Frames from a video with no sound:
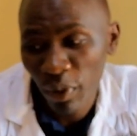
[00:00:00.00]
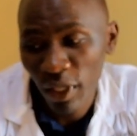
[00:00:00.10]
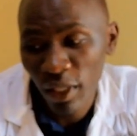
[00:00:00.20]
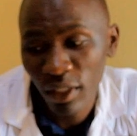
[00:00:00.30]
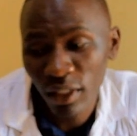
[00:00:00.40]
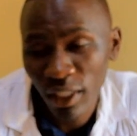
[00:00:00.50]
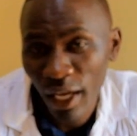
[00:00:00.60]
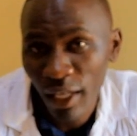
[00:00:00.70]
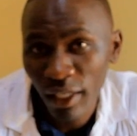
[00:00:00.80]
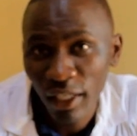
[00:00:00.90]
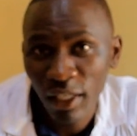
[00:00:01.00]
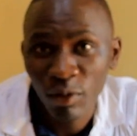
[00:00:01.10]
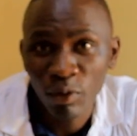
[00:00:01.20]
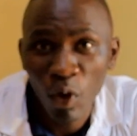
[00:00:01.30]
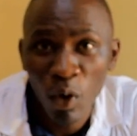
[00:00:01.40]
In turn, it
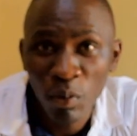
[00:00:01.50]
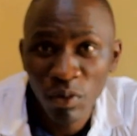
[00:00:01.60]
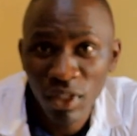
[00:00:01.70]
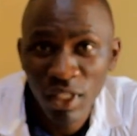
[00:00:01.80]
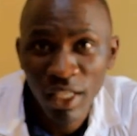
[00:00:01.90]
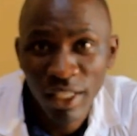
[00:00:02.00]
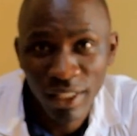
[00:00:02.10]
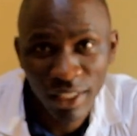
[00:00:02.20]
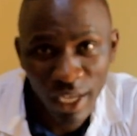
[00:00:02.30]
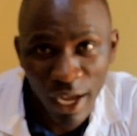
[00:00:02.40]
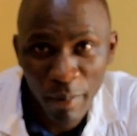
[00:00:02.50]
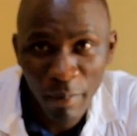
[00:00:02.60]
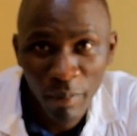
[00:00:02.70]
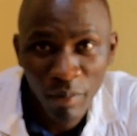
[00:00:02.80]
forms scum.